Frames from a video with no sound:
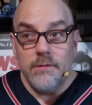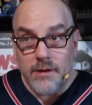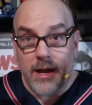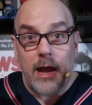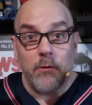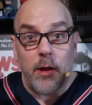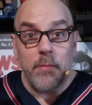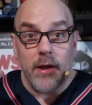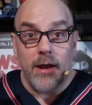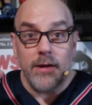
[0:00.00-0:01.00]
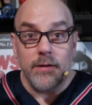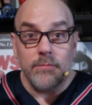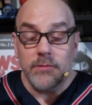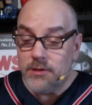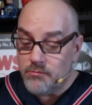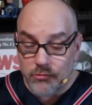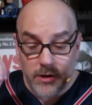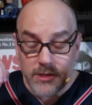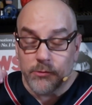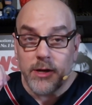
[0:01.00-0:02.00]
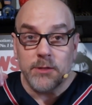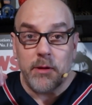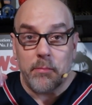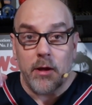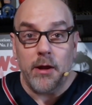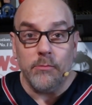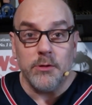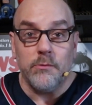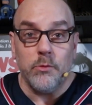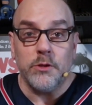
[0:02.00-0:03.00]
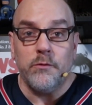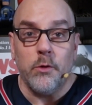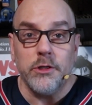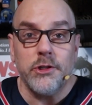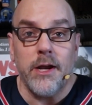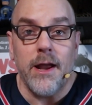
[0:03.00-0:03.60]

The guy right behind him, right smack behind him, was Forrest J.